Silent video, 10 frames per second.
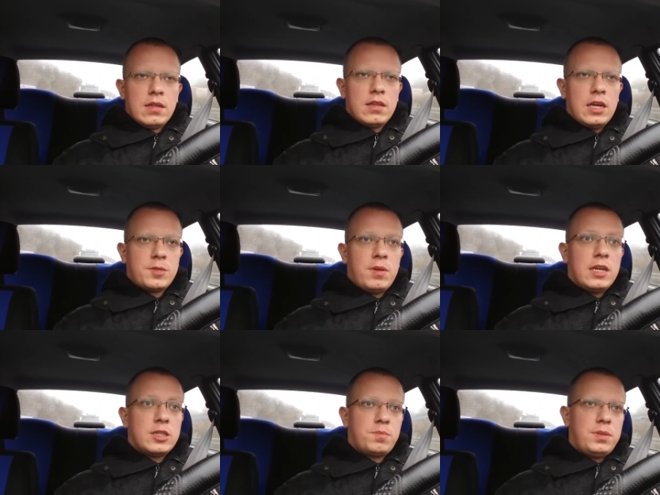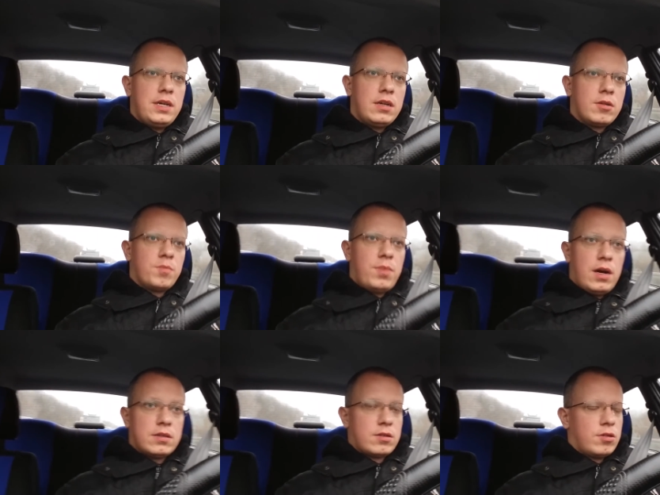nice place. Big
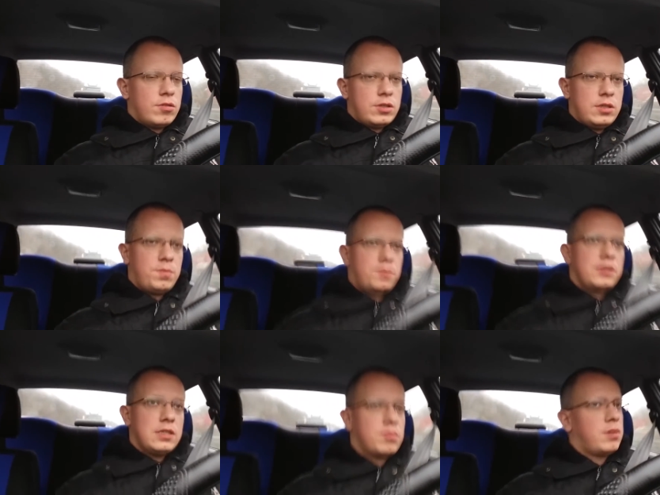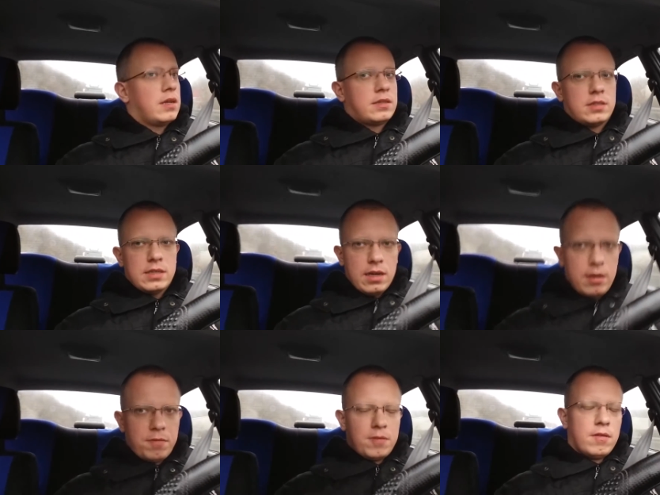but cozy, big but safe,